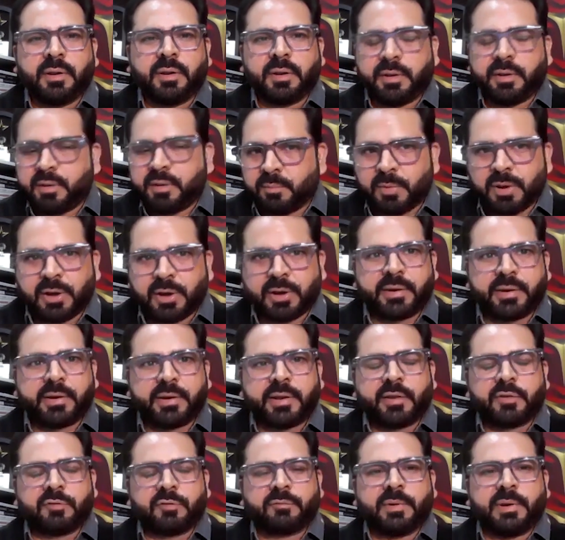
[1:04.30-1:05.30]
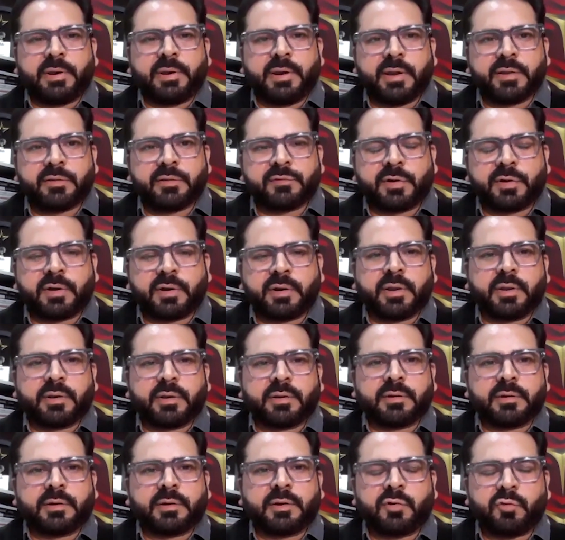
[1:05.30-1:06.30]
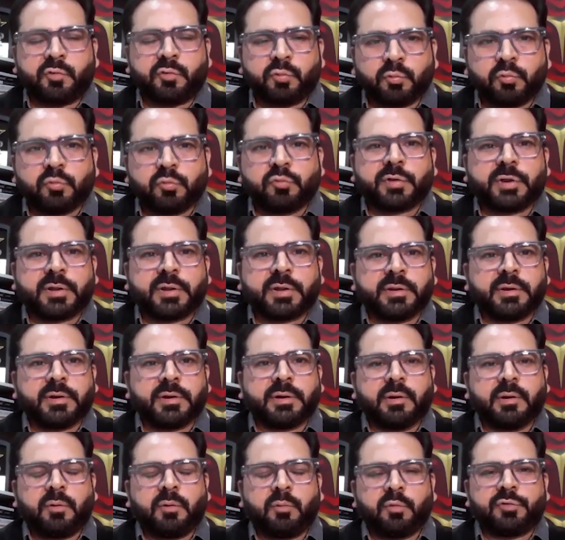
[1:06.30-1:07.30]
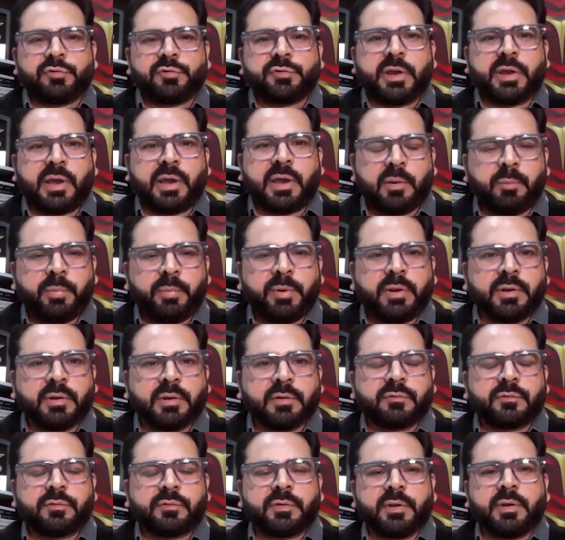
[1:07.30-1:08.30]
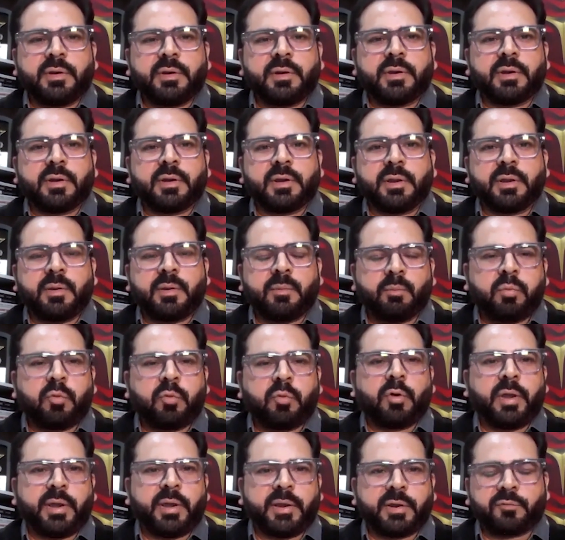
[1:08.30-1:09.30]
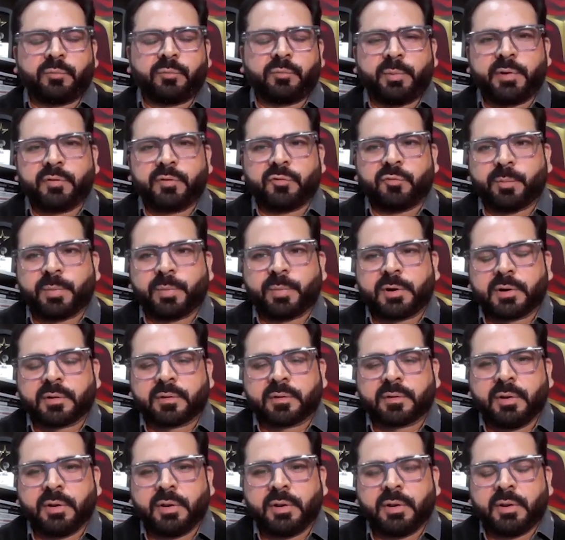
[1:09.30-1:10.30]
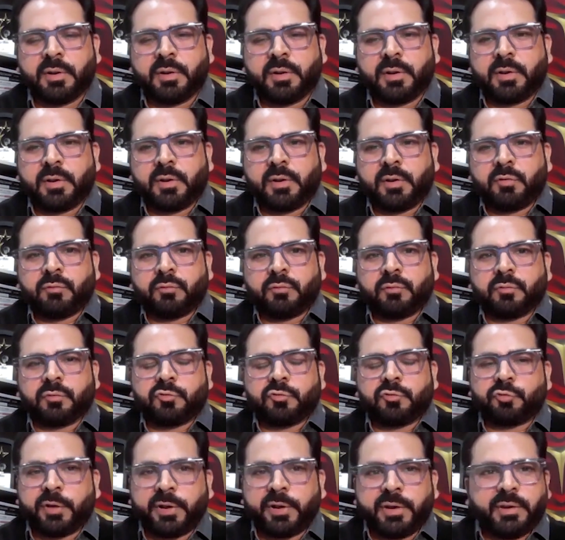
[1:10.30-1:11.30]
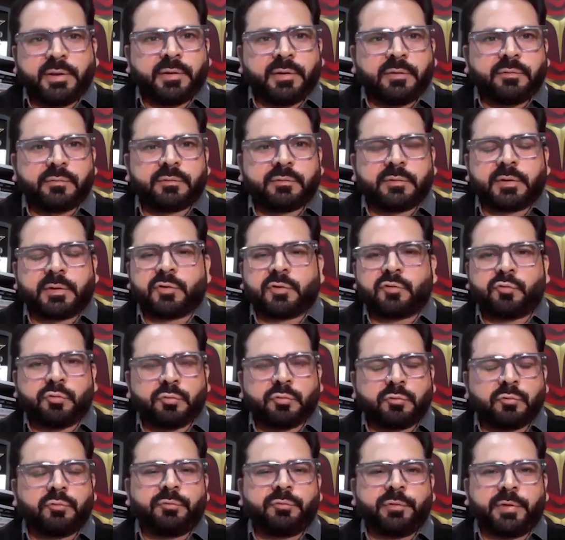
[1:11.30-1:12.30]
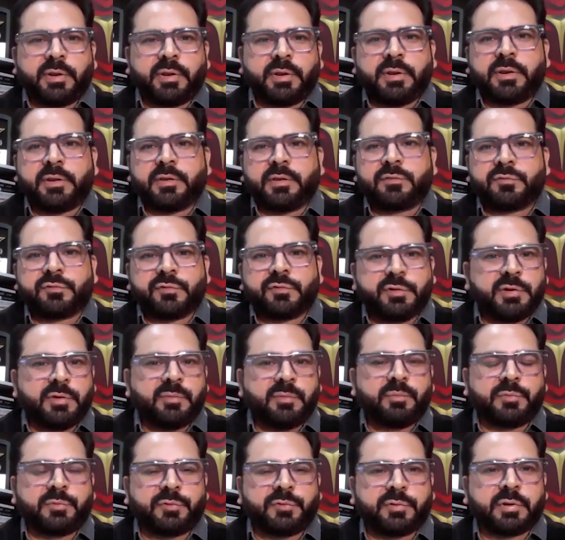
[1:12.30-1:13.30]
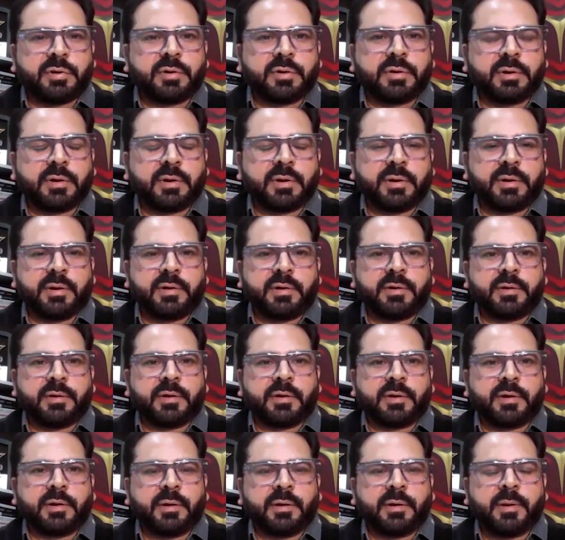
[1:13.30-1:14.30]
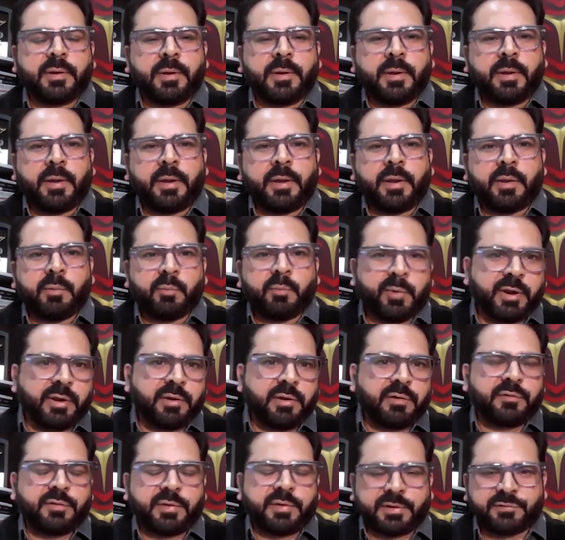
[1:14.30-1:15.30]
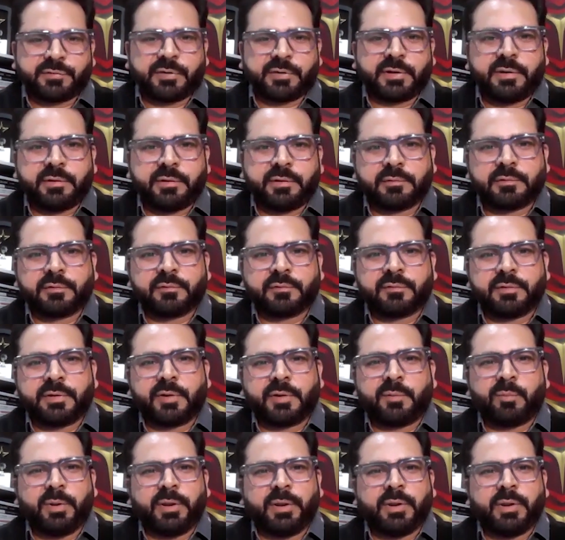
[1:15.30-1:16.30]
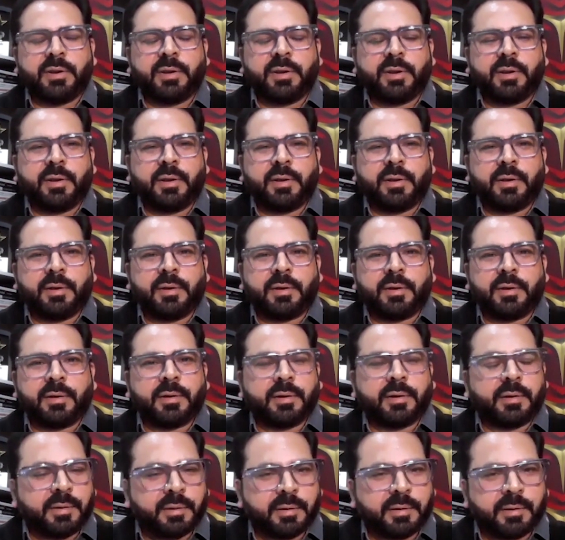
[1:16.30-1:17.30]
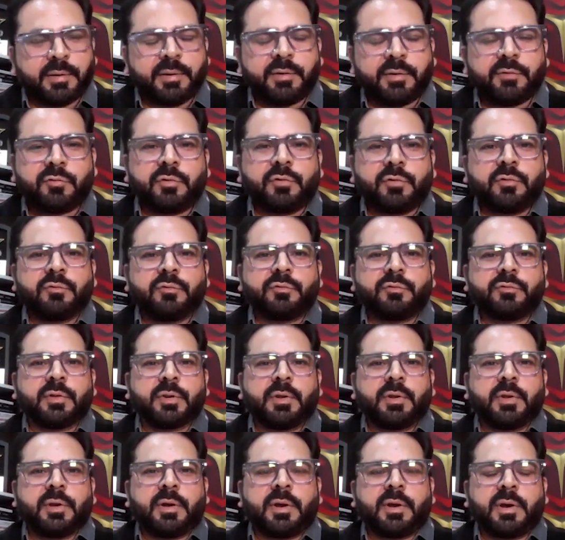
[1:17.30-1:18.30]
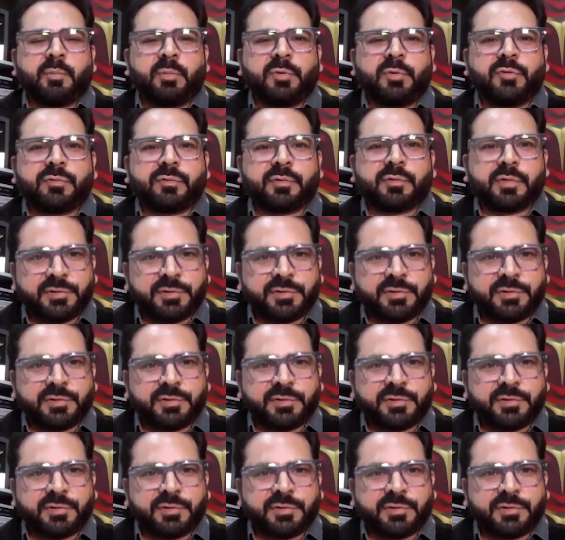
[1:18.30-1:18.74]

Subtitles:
in the market as well. In HR tech, tools are there which are helping us in employee experience part. Joining us, two very esteemed and eminent HR leaders. Let me introduce Ms.